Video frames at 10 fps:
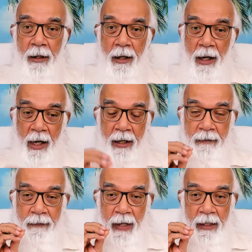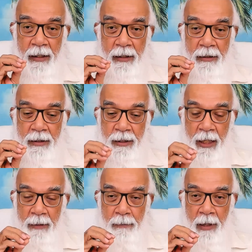And when the
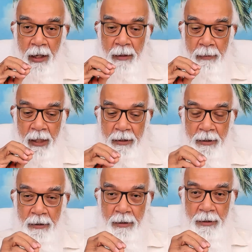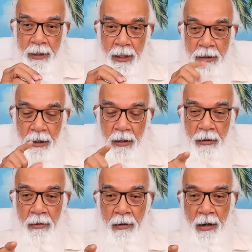same mind makes a decision, no,